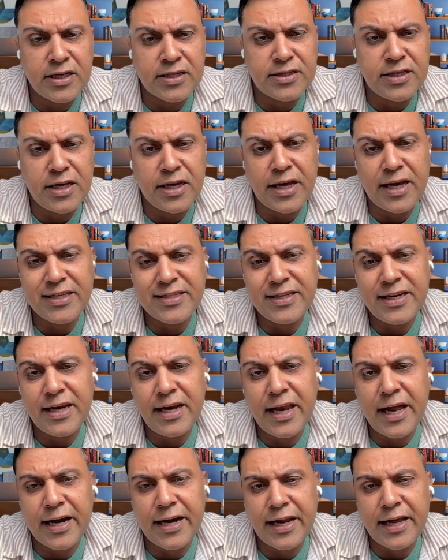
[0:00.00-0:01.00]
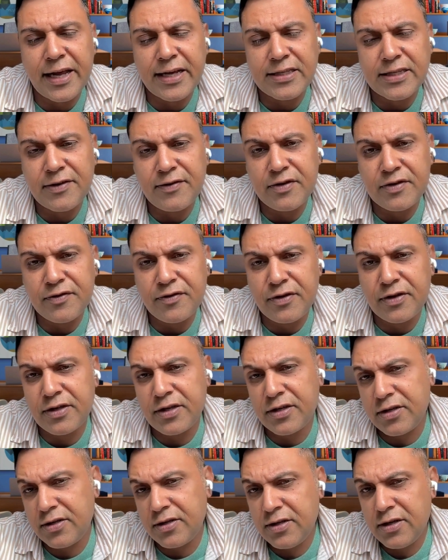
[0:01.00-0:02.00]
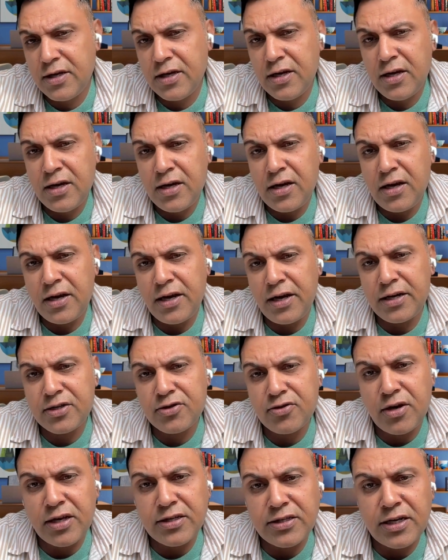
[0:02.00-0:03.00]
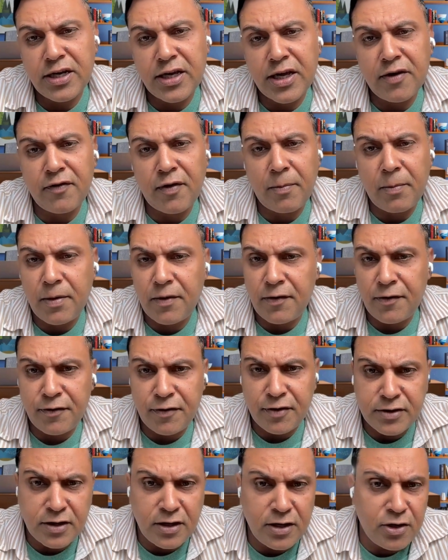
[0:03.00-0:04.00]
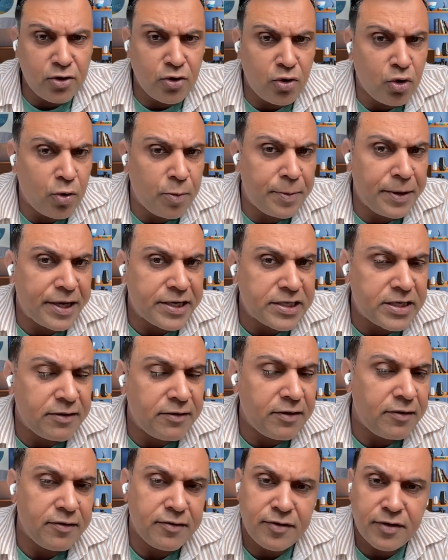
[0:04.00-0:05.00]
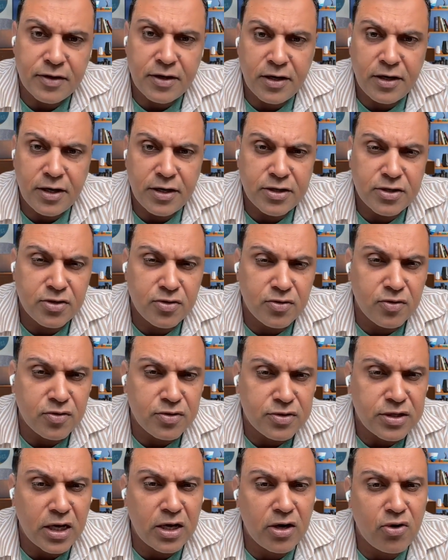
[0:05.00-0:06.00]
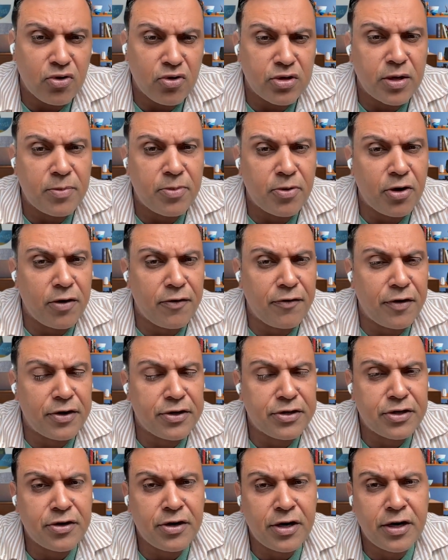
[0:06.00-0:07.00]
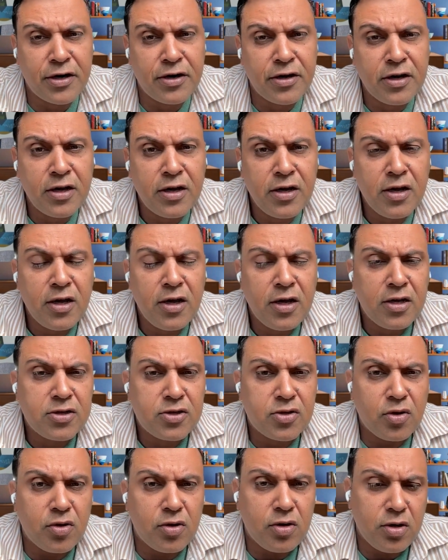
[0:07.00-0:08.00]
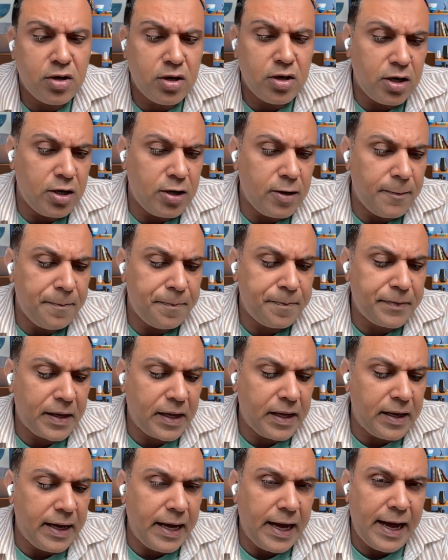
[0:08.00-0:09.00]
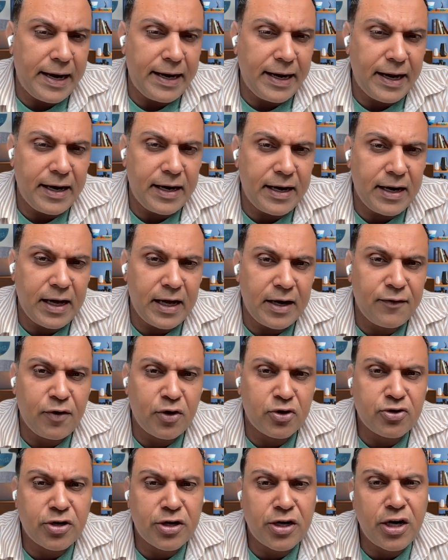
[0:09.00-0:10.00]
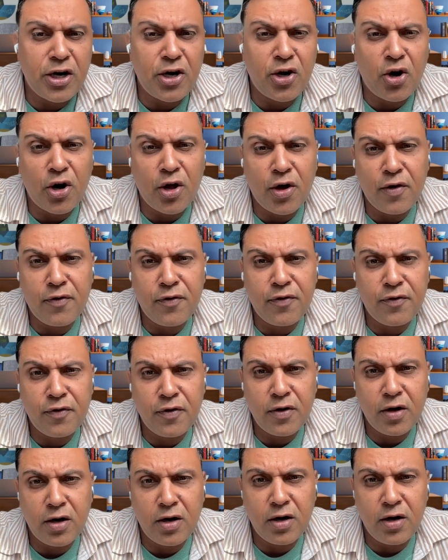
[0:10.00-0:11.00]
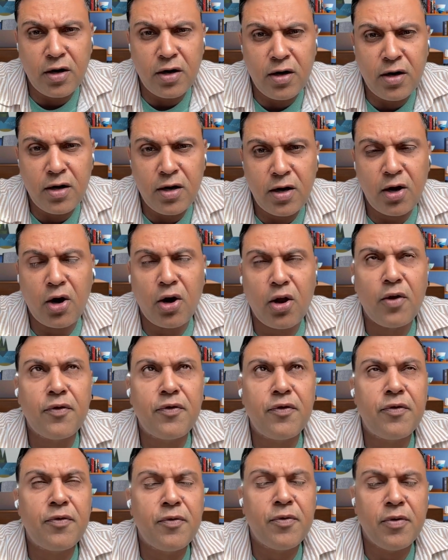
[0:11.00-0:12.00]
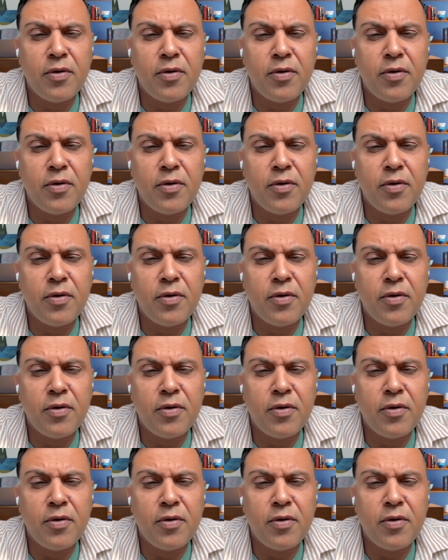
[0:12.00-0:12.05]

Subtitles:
succinic acid and lactic acid, which further its acidic environment further lead to low pH level, which further leads to cell growth and proliferation. Right? So, and unfortunately, a lot of